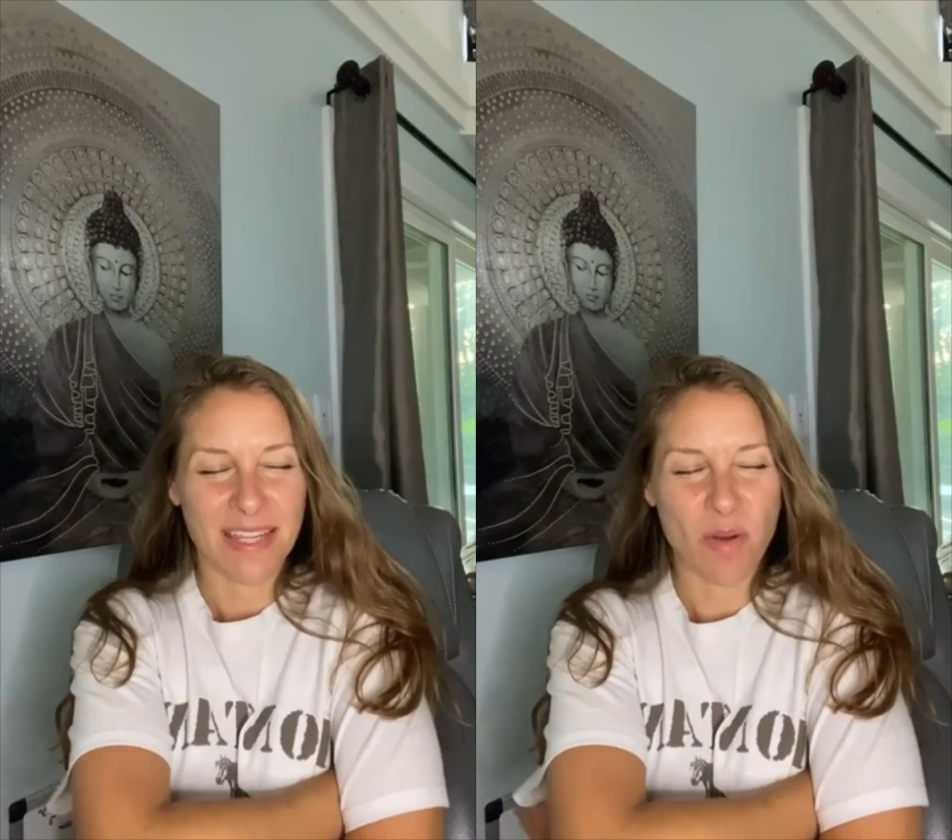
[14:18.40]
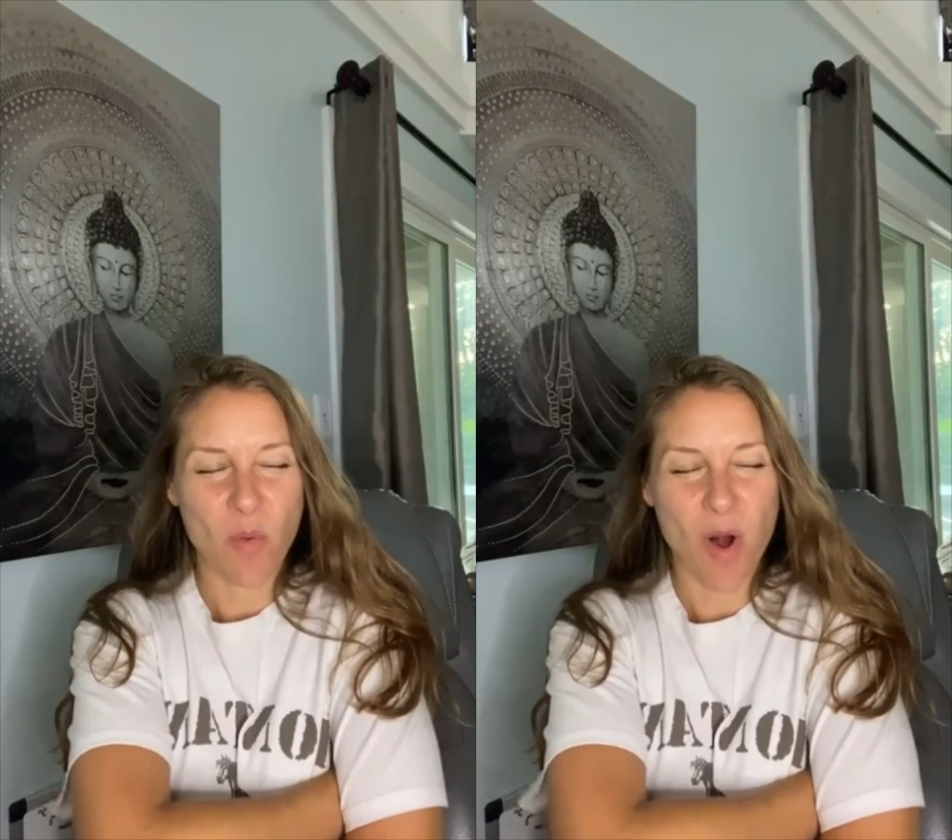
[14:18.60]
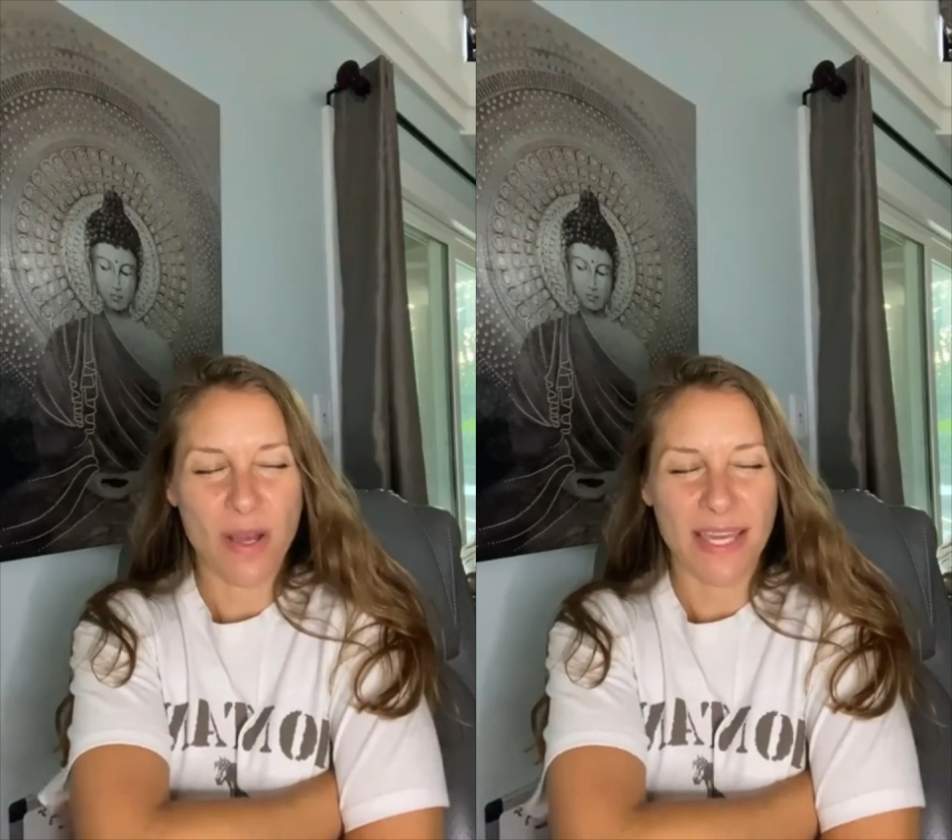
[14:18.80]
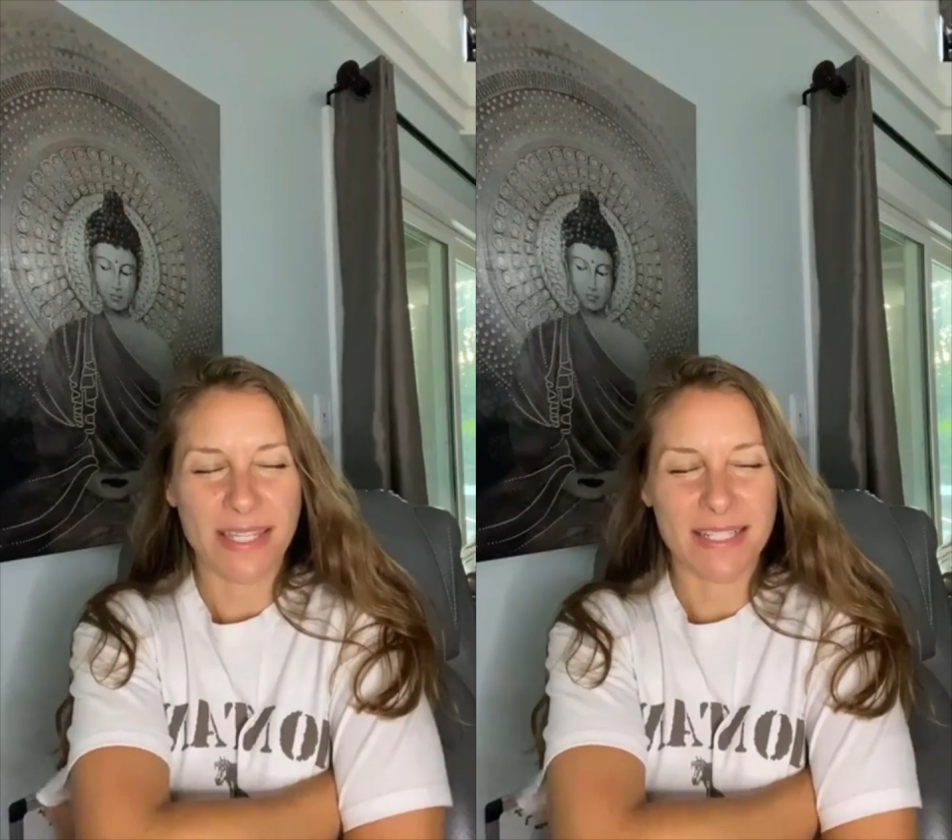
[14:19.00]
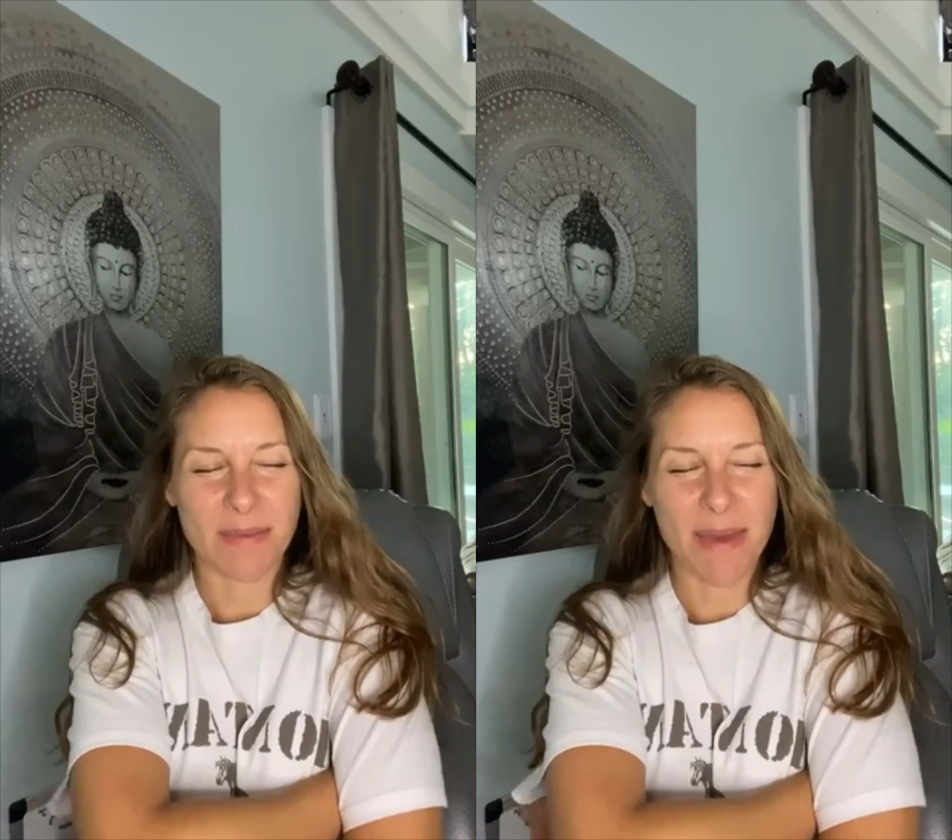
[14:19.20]
Now walking
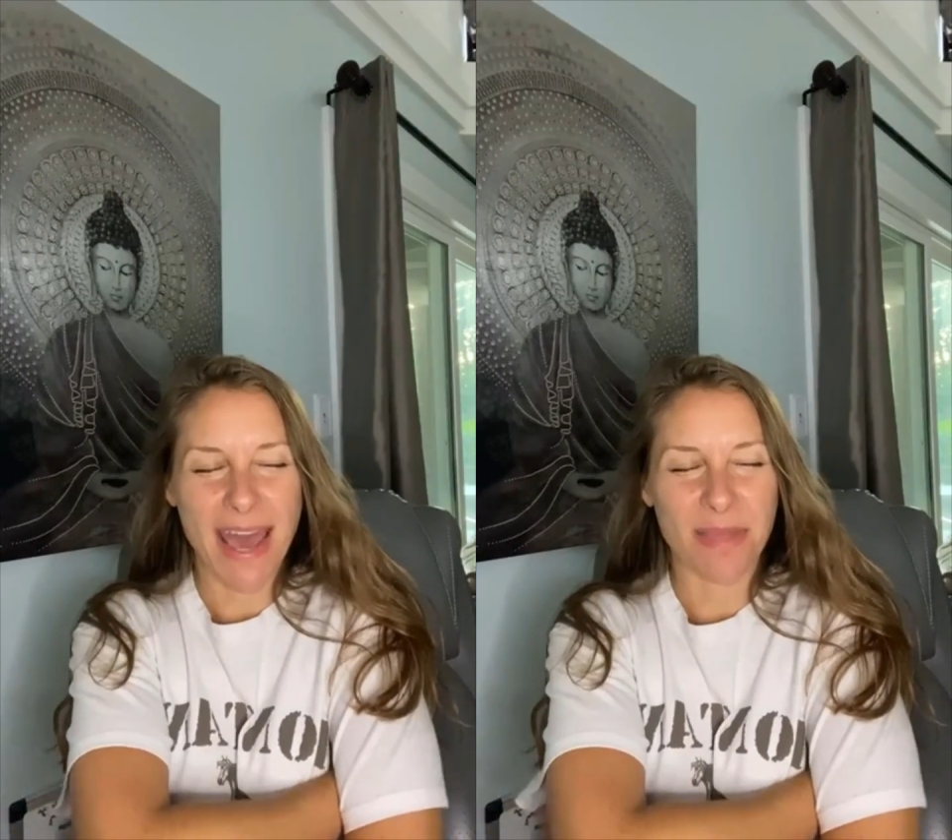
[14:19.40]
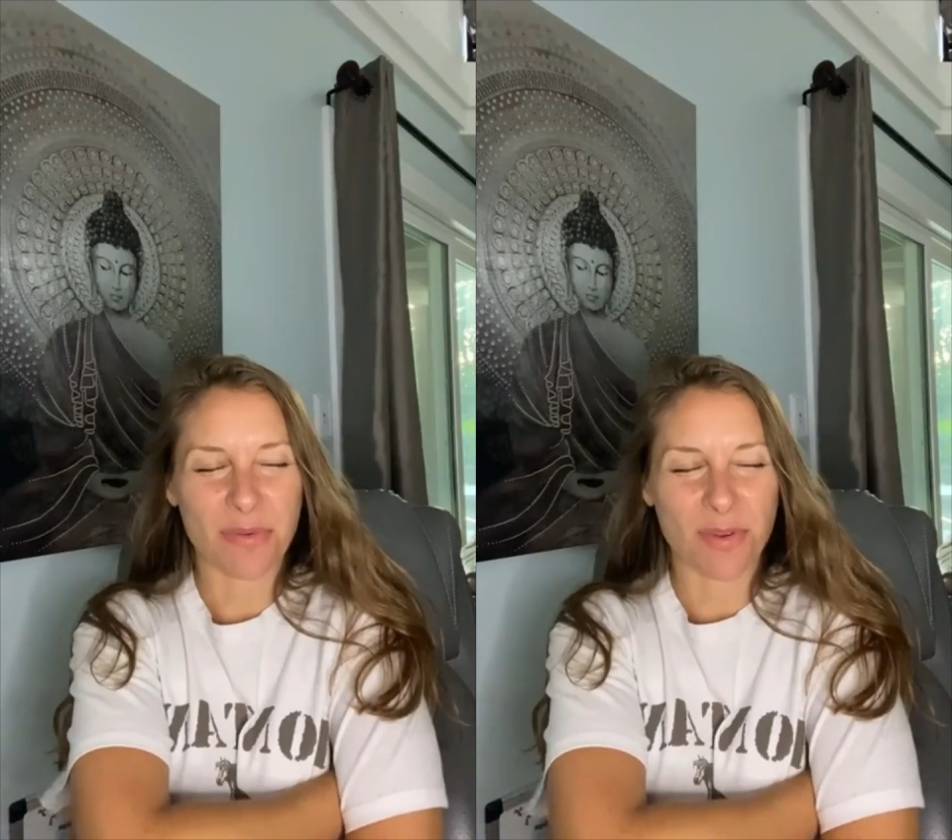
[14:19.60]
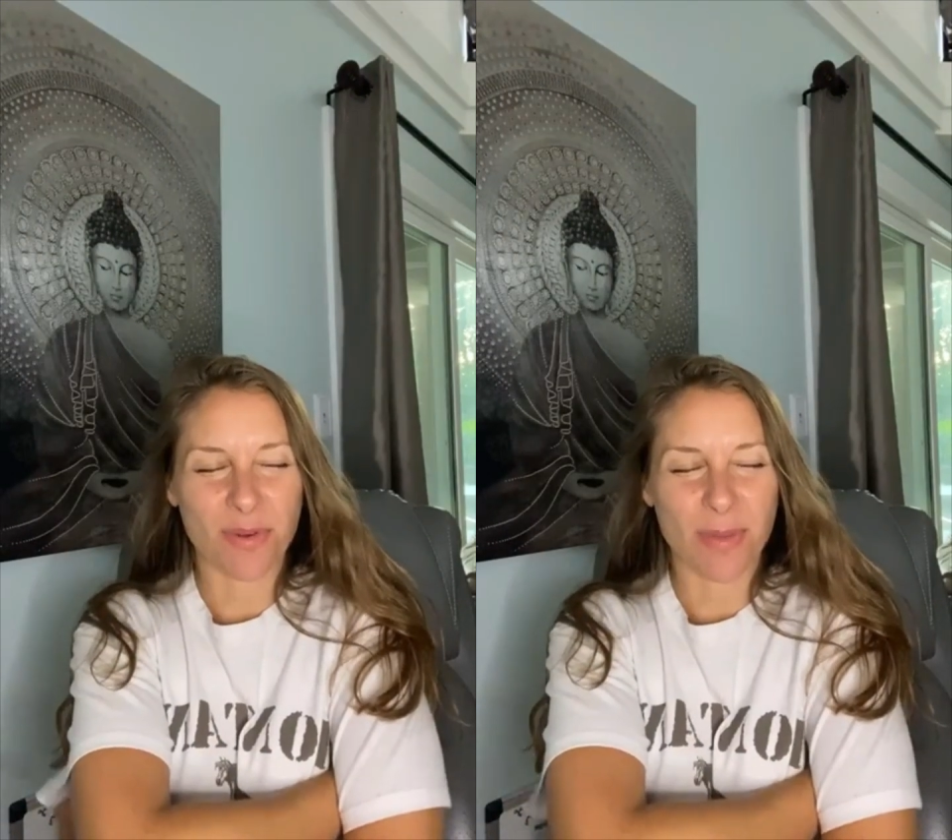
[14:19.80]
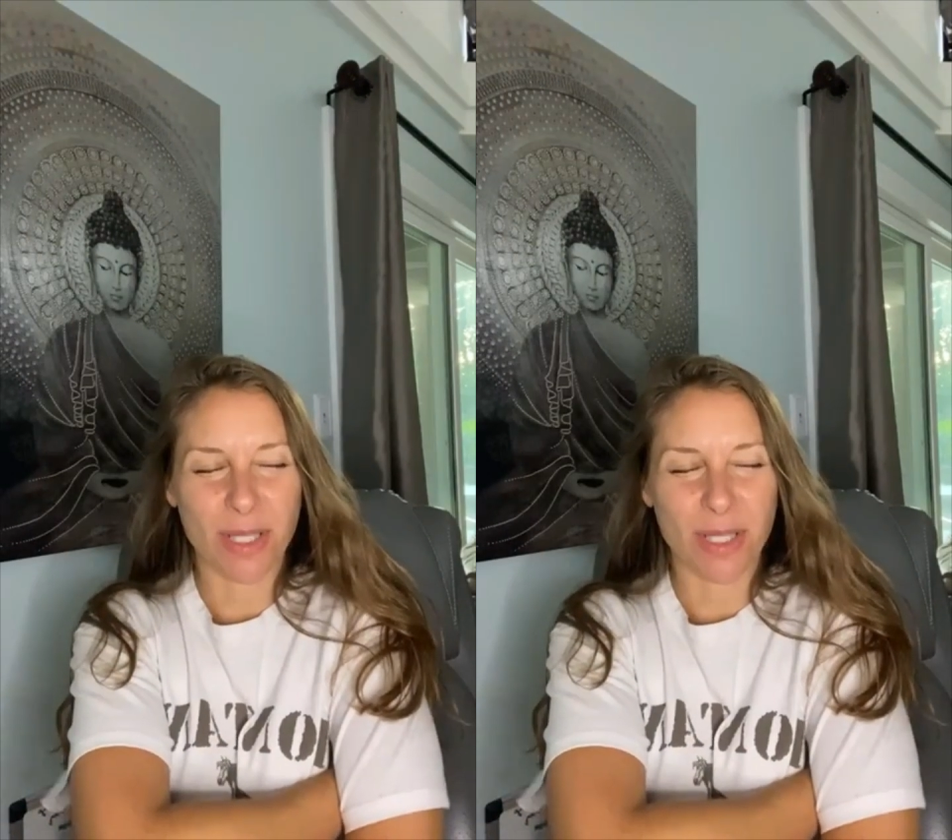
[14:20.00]
into the bathroom